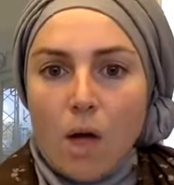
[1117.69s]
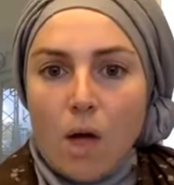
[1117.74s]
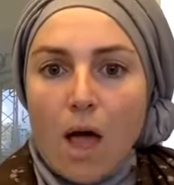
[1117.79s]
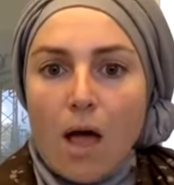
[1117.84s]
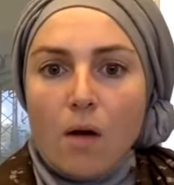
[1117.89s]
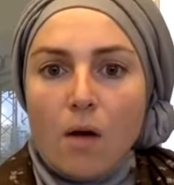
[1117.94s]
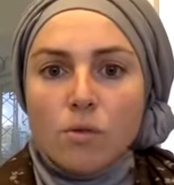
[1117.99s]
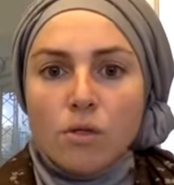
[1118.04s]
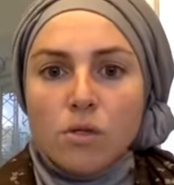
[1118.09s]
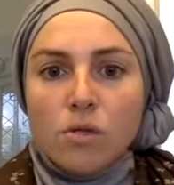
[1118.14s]

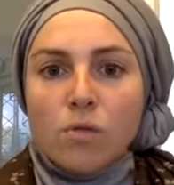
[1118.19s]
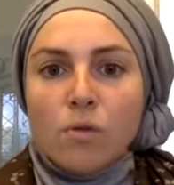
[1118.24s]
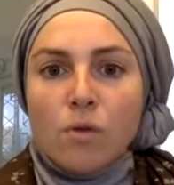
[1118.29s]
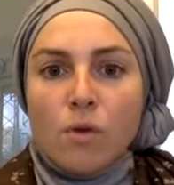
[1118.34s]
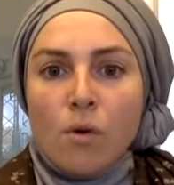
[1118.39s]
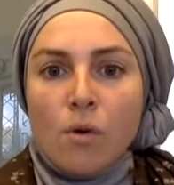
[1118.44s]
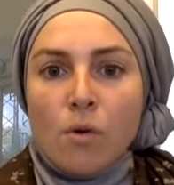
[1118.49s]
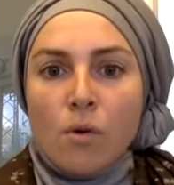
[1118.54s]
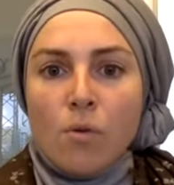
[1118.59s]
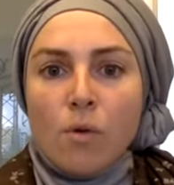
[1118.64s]
How do you
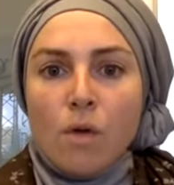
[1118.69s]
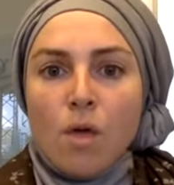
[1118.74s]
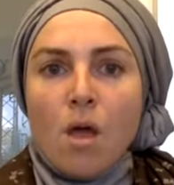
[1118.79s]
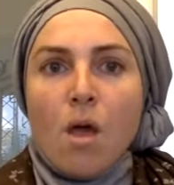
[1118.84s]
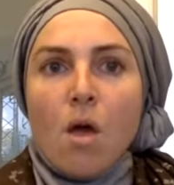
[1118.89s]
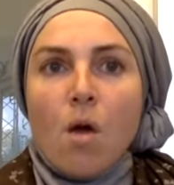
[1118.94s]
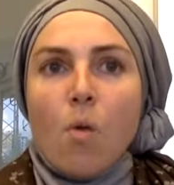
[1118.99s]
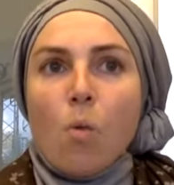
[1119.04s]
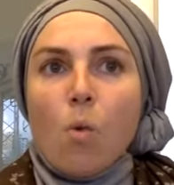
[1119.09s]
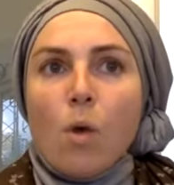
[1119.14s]
know
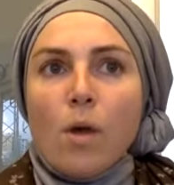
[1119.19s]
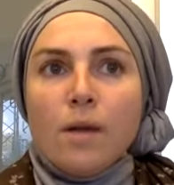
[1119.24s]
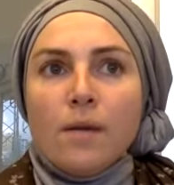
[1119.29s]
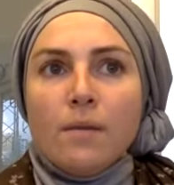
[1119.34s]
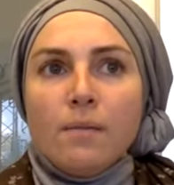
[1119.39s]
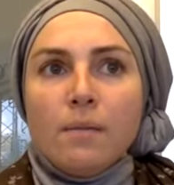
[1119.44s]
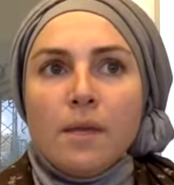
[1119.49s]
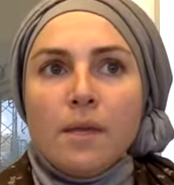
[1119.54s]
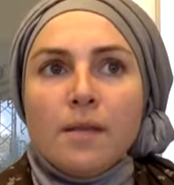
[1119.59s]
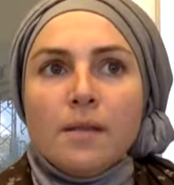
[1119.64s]
what it
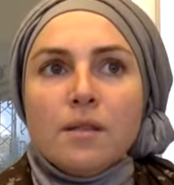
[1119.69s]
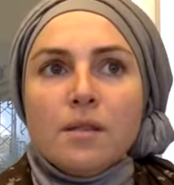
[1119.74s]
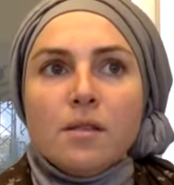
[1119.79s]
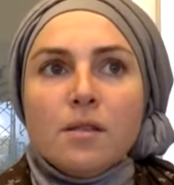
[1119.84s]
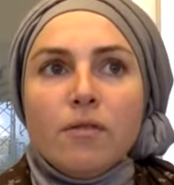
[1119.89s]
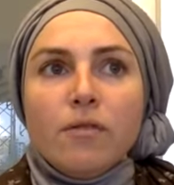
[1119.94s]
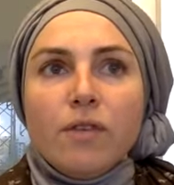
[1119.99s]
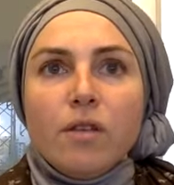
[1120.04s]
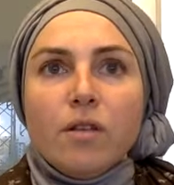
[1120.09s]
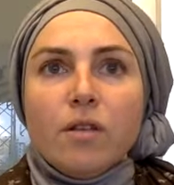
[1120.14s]
means
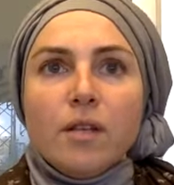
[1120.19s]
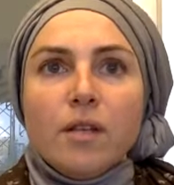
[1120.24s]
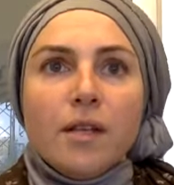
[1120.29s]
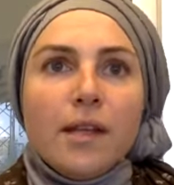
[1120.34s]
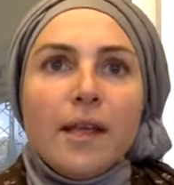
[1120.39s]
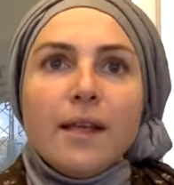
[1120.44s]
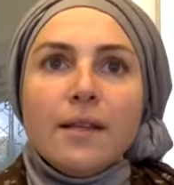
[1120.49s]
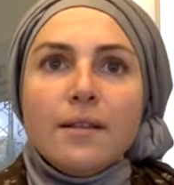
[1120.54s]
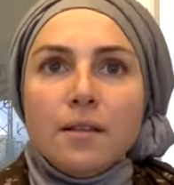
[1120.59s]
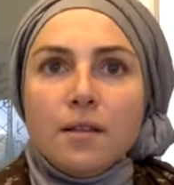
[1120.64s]
to feel
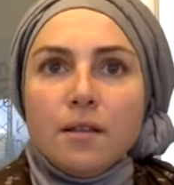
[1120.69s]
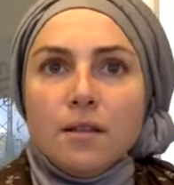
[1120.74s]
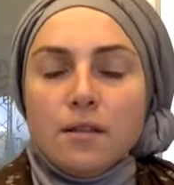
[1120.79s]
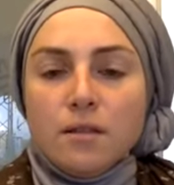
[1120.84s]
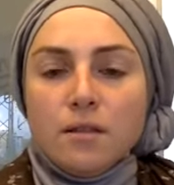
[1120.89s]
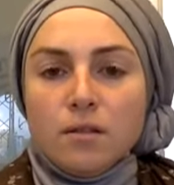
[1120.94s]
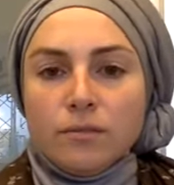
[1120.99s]
connected?